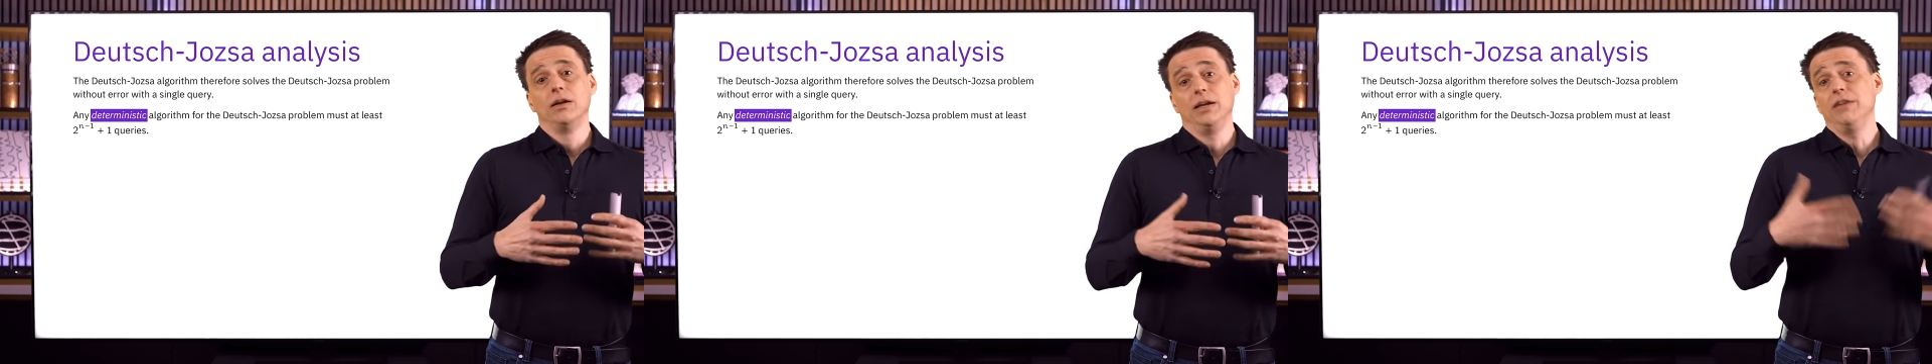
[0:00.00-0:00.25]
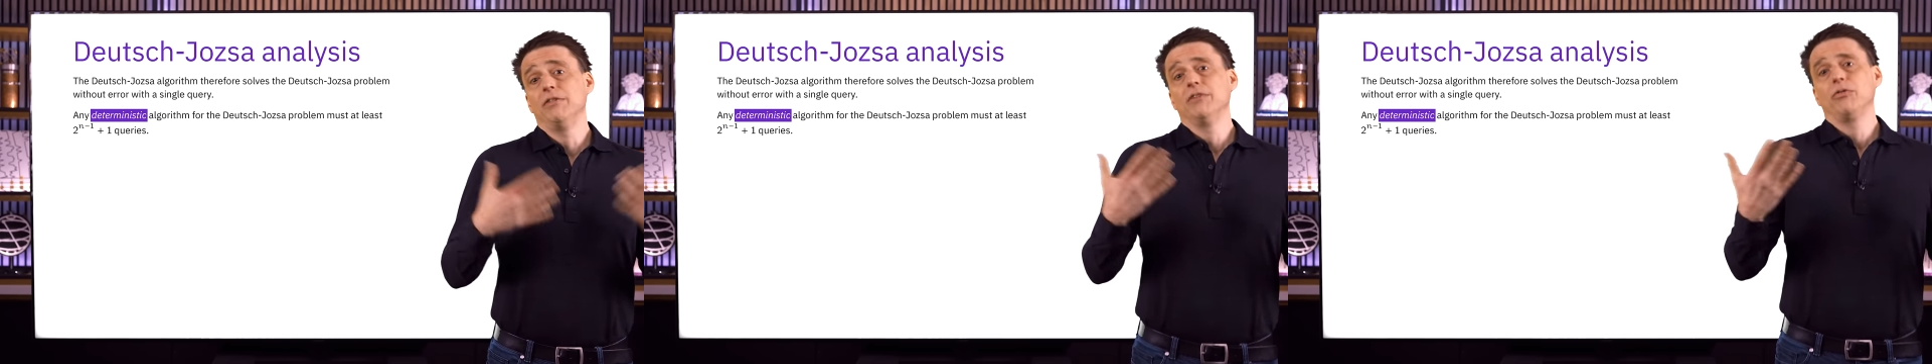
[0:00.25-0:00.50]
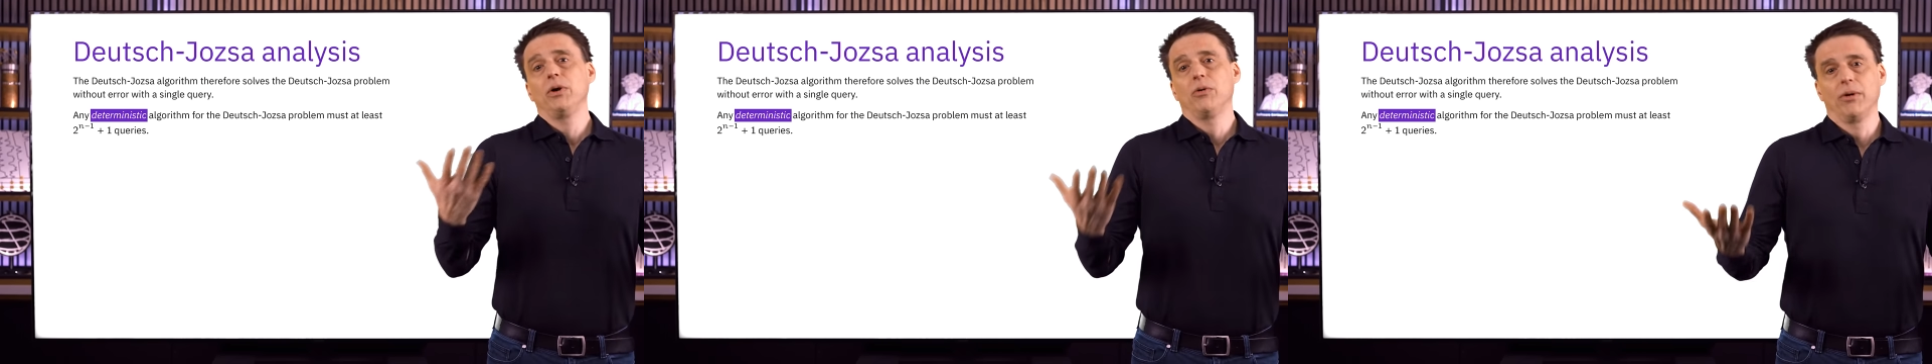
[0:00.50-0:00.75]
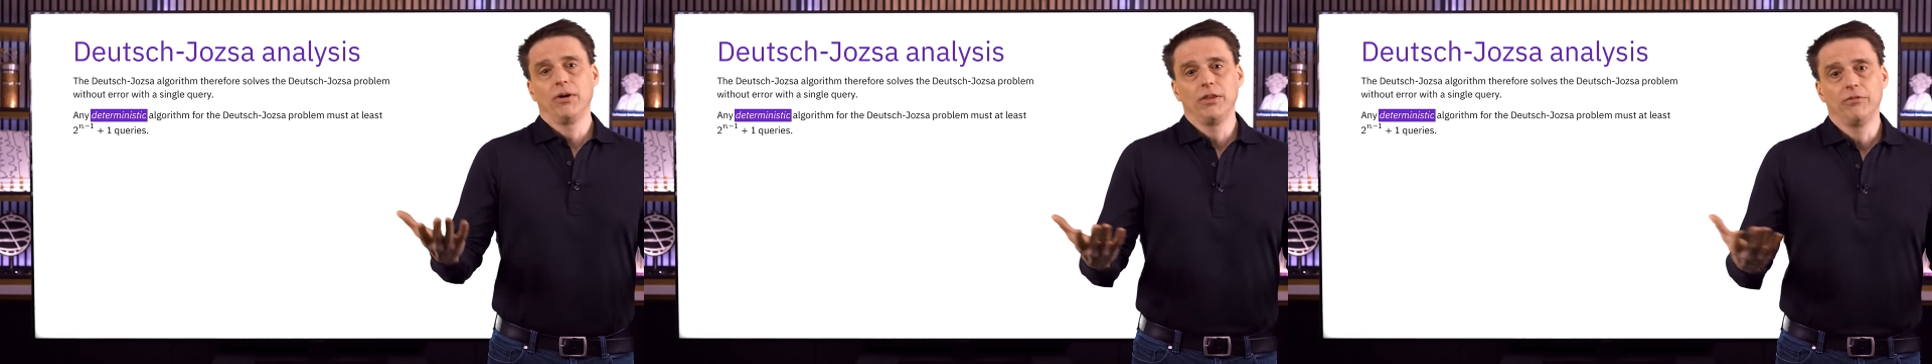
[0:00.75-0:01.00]
Even if we
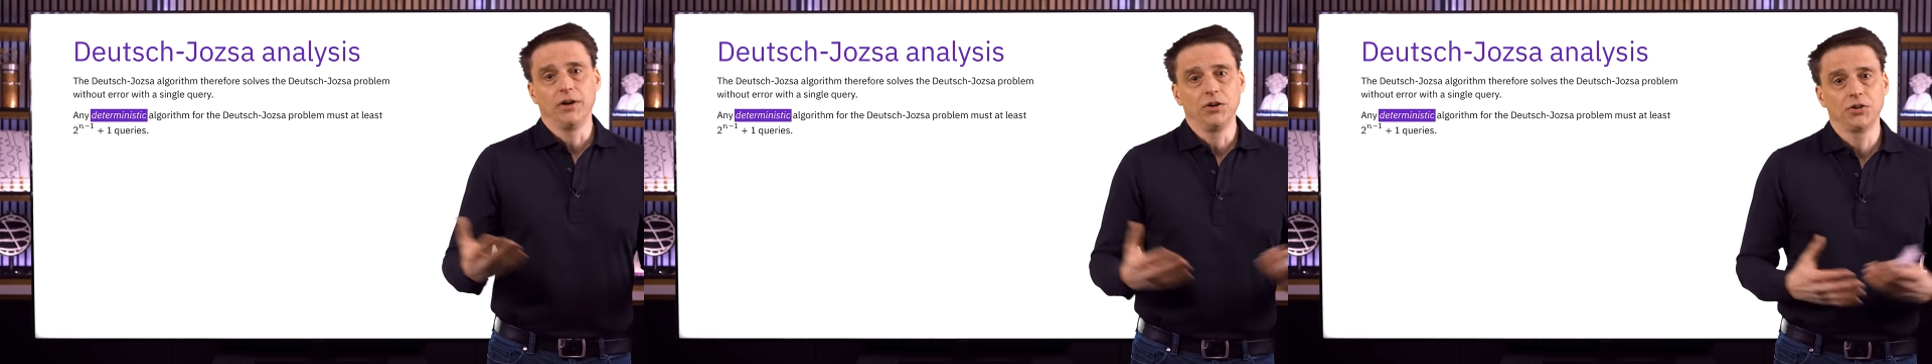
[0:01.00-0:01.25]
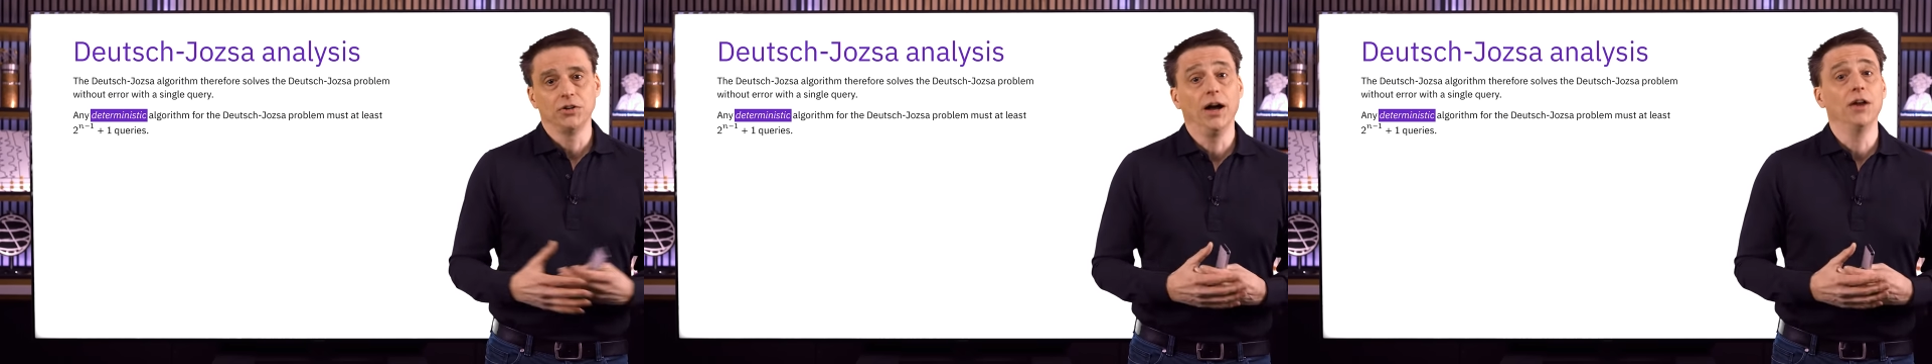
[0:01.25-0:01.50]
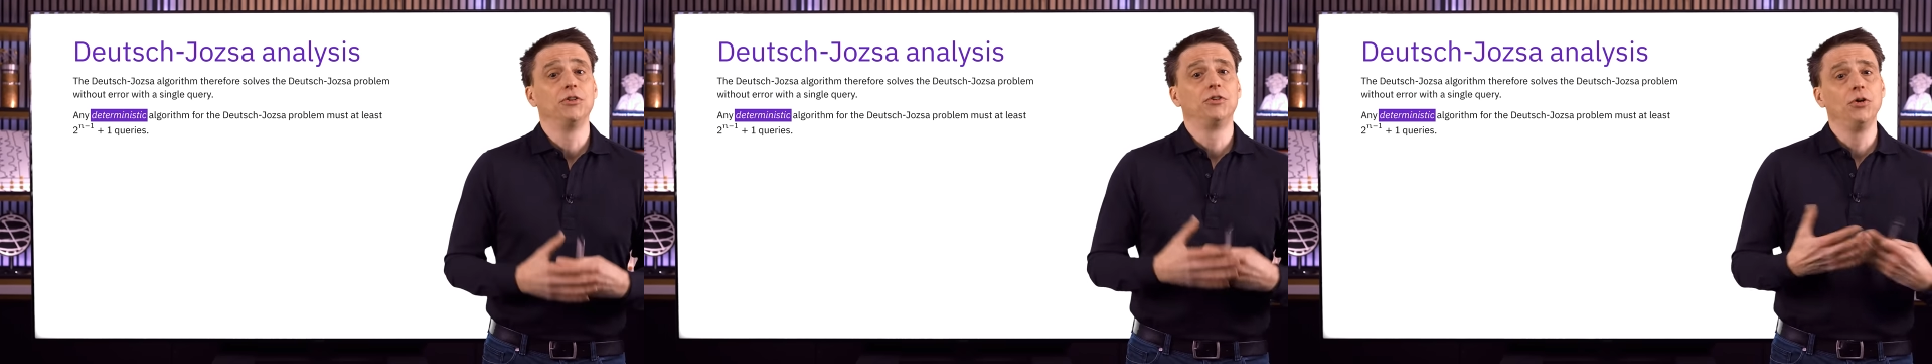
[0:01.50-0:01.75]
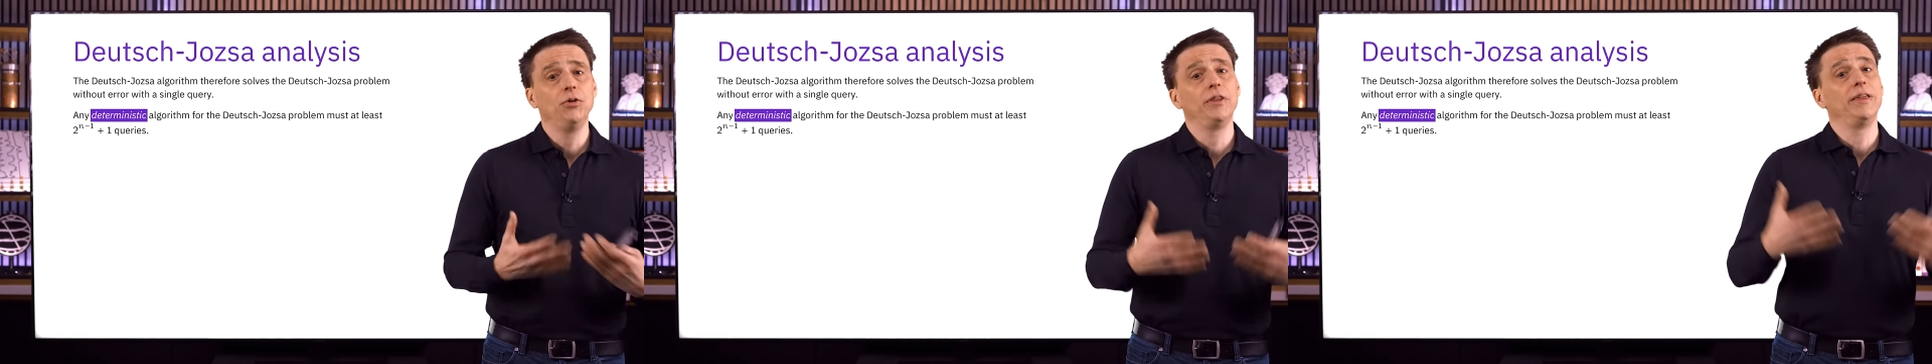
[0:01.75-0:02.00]
query the function on
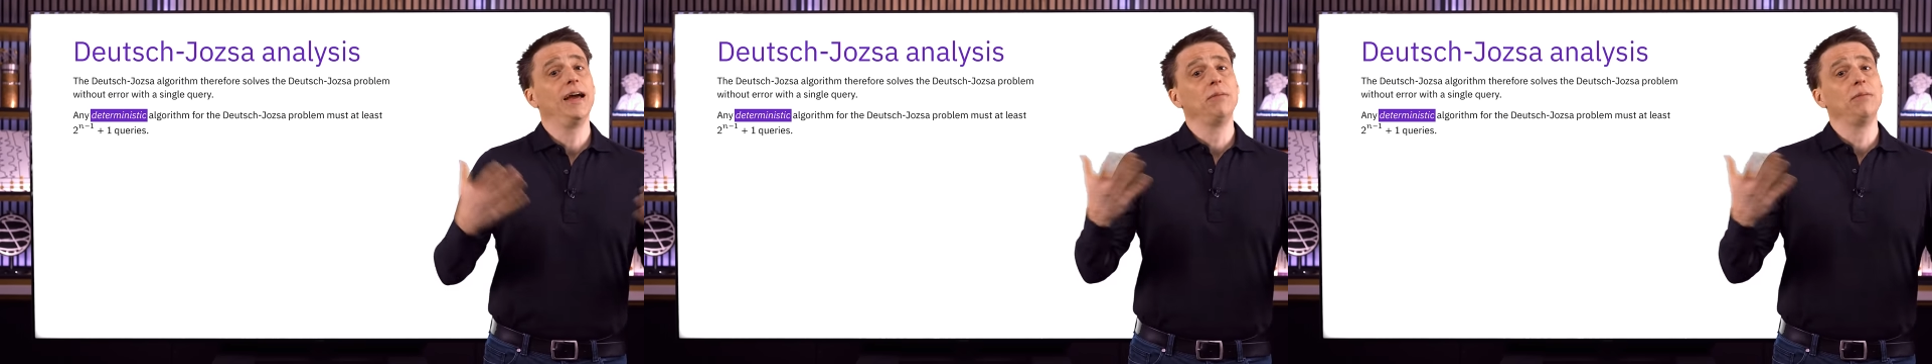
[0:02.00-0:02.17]
2 to the